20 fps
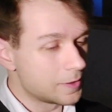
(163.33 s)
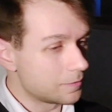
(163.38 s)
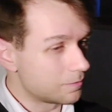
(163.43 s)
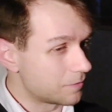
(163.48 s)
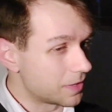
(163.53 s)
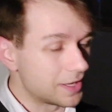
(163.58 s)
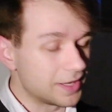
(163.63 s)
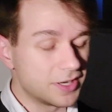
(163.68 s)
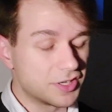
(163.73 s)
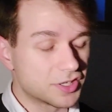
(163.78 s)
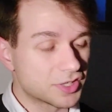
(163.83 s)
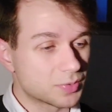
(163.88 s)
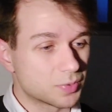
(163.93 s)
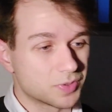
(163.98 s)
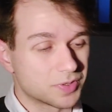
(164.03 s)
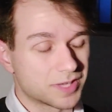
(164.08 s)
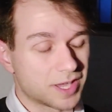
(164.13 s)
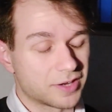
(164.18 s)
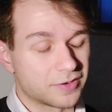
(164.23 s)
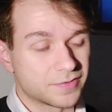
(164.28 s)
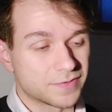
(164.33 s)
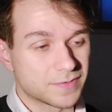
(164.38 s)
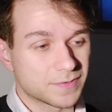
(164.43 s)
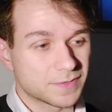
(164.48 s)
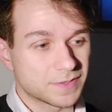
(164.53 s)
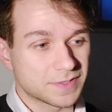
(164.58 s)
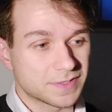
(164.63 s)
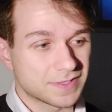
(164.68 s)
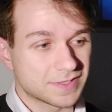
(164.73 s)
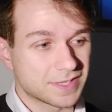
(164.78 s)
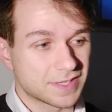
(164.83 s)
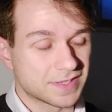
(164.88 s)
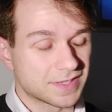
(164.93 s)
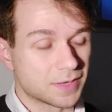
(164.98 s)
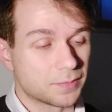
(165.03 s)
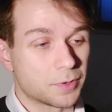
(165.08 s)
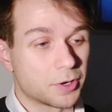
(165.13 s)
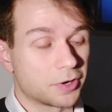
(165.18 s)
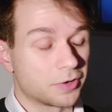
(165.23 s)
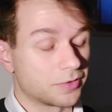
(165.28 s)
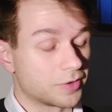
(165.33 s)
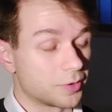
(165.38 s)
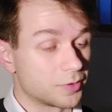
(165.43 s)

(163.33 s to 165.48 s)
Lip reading: Mainly just what kind of sets it apart,